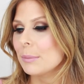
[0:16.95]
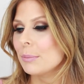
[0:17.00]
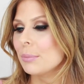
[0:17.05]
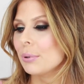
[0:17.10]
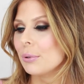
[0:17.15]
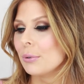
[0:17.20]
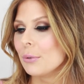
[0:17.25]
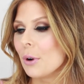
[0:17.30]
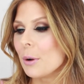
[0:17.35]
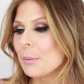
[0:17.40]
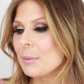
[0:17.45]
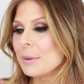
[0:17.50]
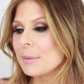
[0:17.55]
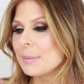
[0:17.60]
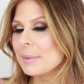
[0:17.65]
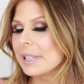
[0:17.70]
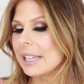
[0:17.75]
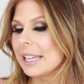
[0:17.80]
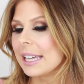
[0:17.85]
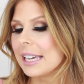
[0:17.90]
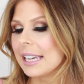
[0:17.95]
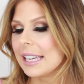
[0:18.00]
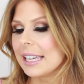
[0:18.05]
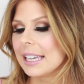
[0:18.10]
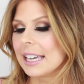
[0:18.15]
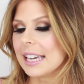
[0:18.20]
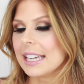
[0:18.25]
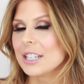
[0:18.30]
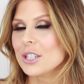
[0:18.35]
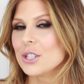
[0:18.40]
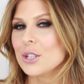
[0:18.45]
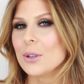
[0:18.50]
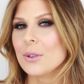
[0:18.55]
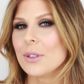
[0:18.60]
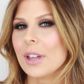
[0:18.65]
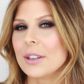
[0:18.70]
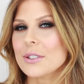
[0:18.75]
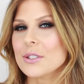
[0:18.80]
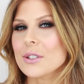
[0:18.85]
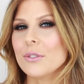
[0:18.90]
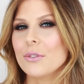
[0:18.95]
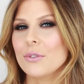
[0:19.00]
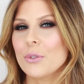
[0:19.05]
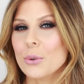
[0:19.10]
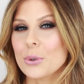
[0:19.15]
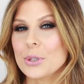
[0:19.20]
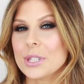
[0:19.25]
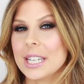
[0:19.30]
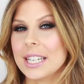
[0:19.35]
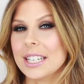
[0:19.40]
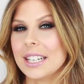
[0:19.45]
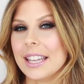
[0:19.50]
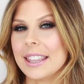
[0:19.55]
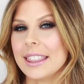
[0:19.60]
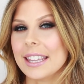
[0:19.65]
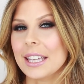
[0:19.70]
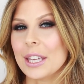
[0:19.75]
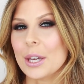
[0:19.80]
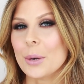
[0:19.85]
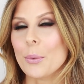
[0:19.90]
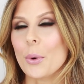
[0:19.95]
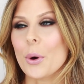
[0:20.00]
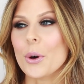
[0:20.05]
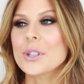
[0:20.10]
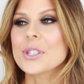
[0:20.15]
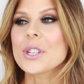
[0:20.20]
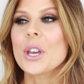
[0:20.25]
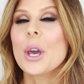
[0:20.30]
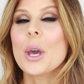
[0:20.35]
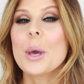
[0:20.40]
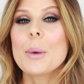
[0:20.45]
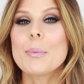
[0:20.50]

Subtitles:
probably in 2014, I think it was,